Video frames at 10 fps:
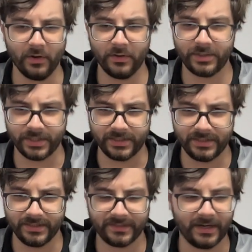urgent
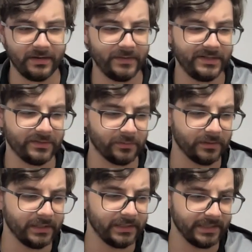this kind of a
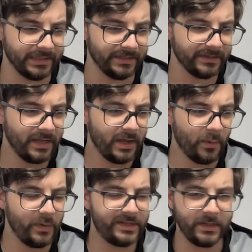story is.
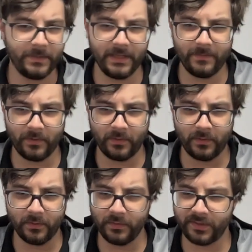We see
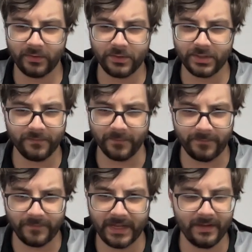people searching for
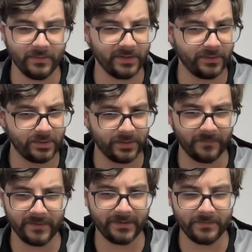fame or searching
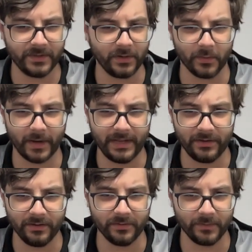for something
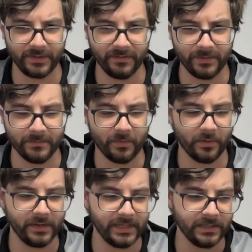greater than what they've been
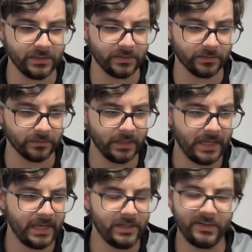born into.
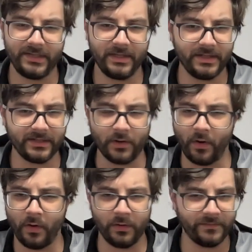You see this in
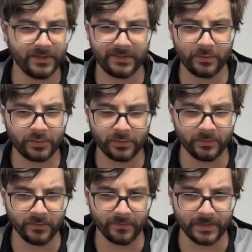all of the social
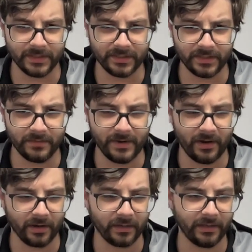movements in
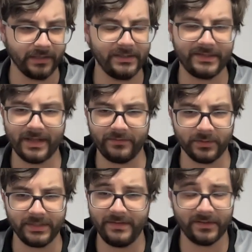America, at least
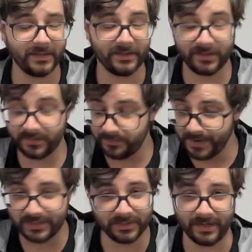
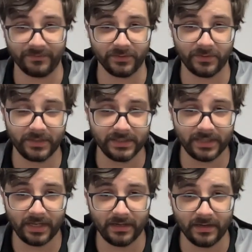especially after
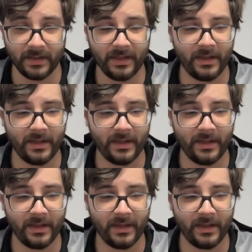2010,